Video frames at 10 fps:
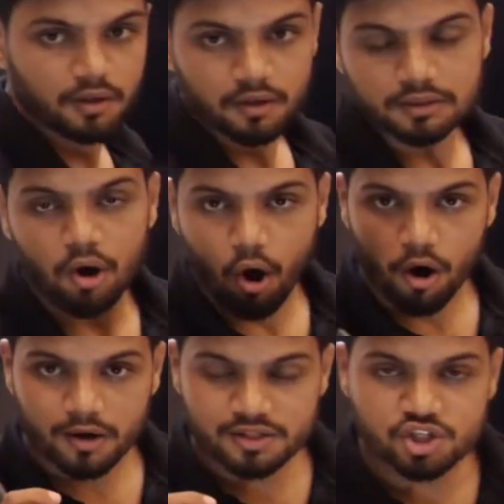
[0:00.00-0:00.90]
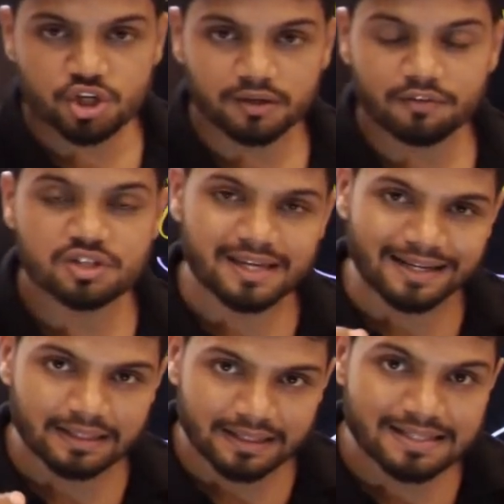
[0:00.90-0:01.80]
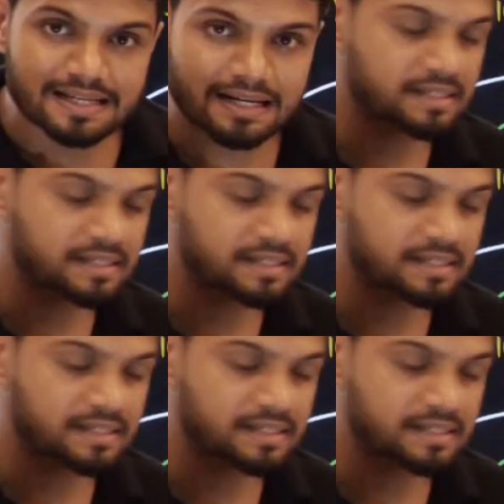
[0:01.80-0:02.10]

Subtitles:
The oxygen which is entering inside a